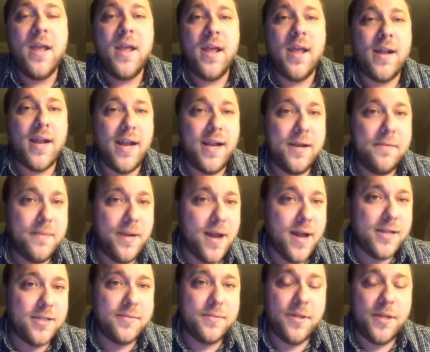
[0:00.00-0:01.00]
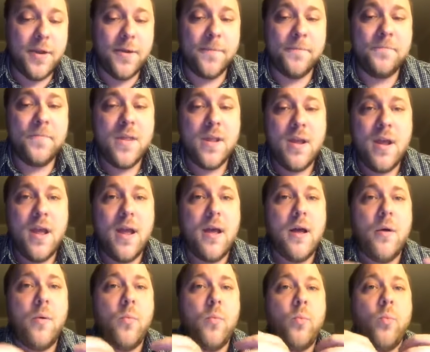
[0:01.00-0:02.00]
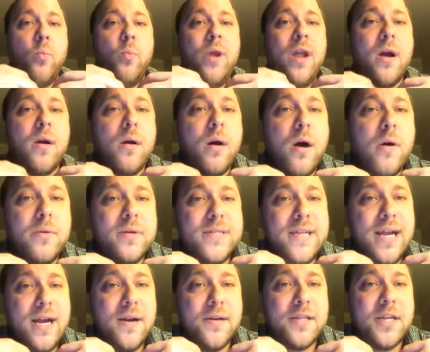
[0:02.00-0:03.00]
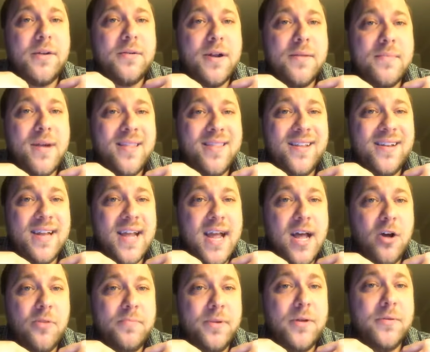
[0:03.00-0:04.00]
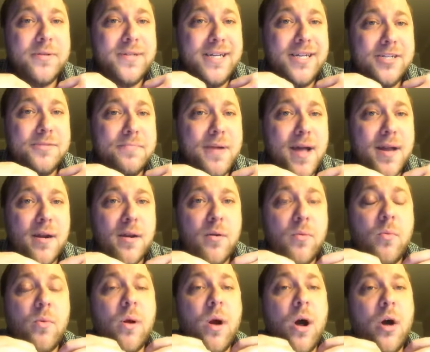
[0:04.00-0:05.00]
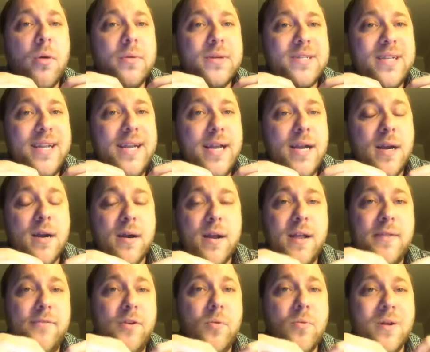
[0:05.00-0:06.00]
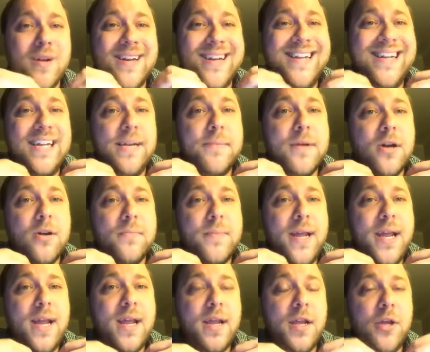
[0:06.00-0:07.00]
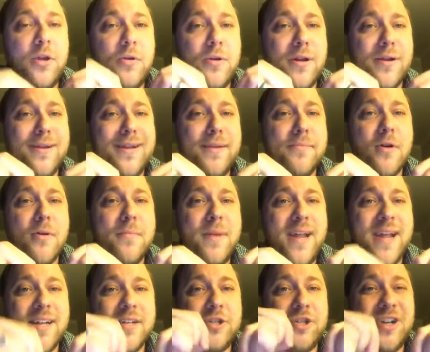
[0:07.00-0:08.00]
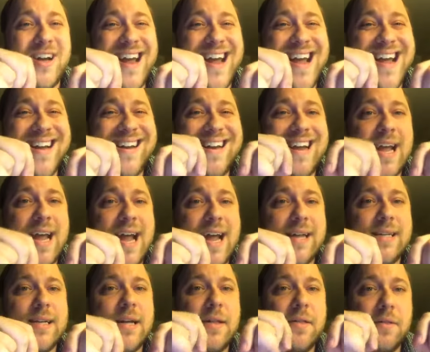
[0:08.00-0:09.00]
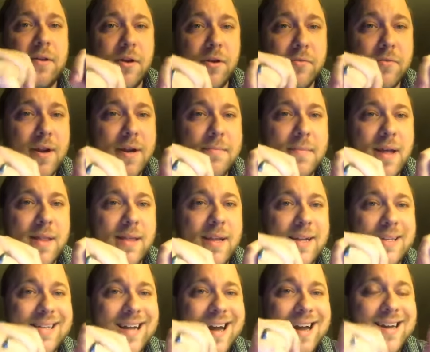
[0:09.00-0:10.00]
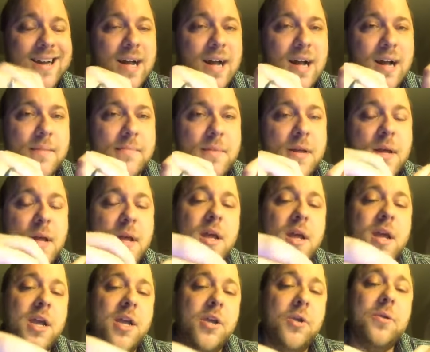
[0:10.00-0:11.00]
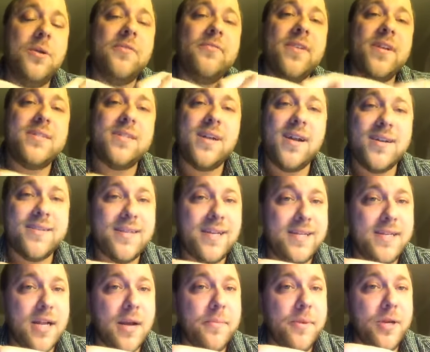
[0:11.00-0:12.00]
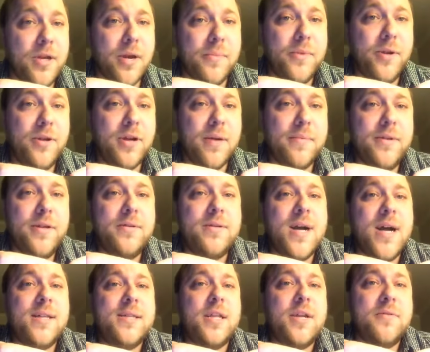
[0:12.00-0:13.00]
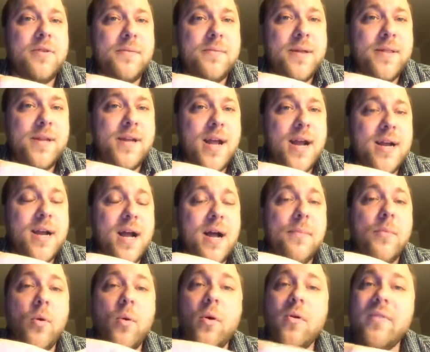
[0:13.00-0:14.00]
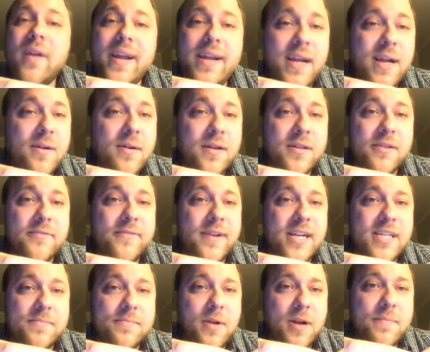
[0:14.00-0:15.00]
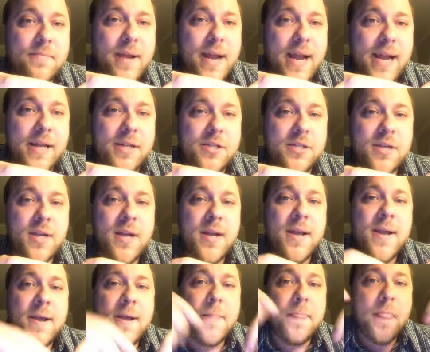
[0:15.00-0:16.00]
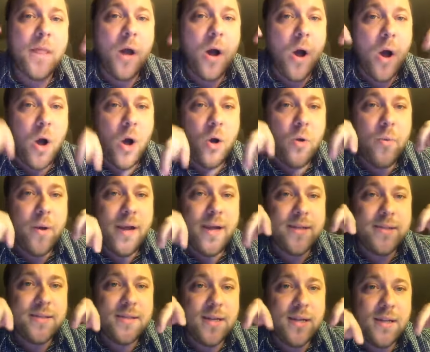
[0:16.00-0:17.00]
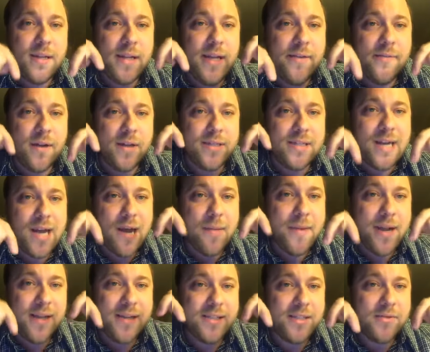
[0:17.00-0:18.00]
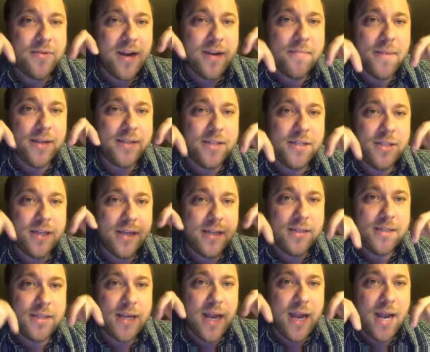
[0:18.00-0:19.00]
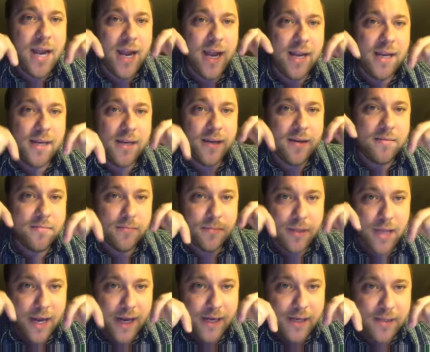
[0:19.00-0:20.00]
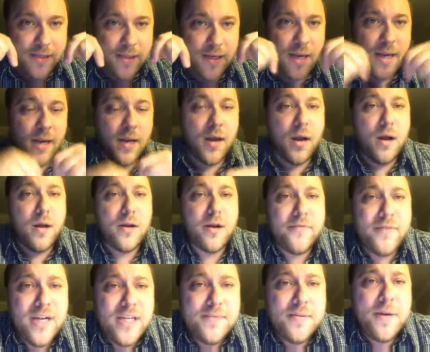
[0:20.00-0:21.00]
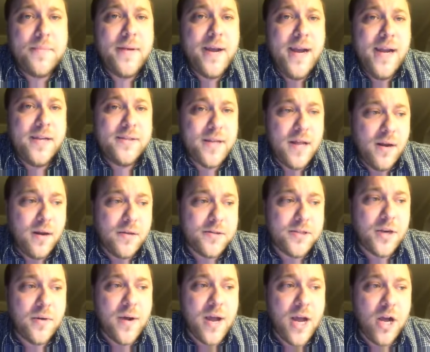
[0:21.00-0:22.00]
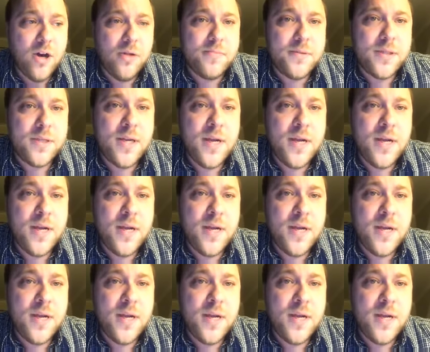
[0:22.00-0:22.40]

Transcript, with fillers: And I can be honest with you, we are always here at The Grid Method to help you teach better. We're always here. If you want to email me, you can email me at chad at the grid method dot com. You can visit us at w w w dot the grid method dot com or right here on the Facebook page. Always leave us comments, direct messages, and likes on our Facebook page. That also helps.